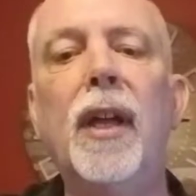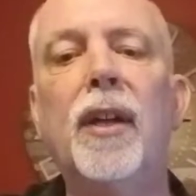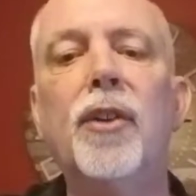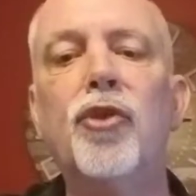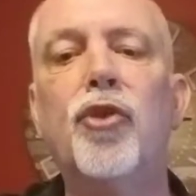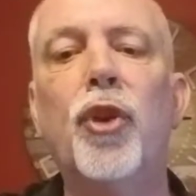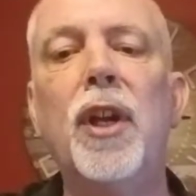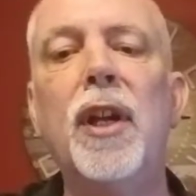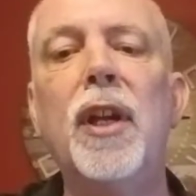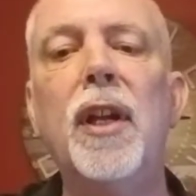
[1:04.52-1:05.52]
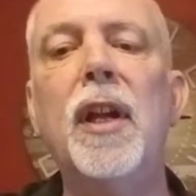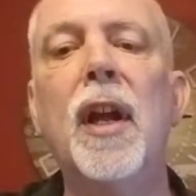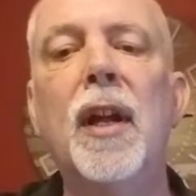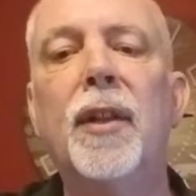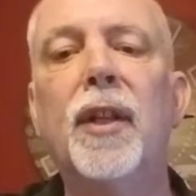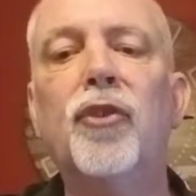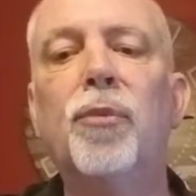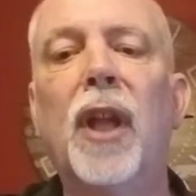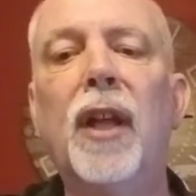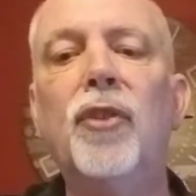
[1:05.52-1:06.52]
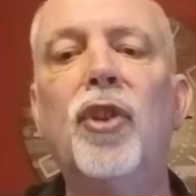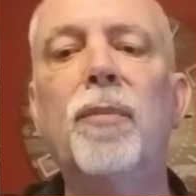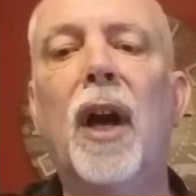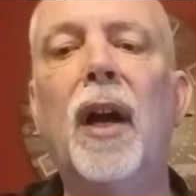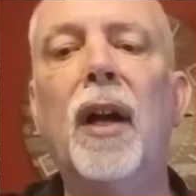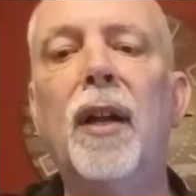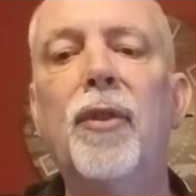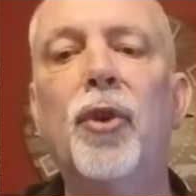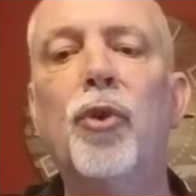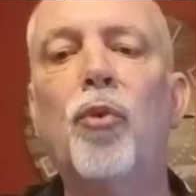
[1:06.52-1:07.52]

a tree that's planted by the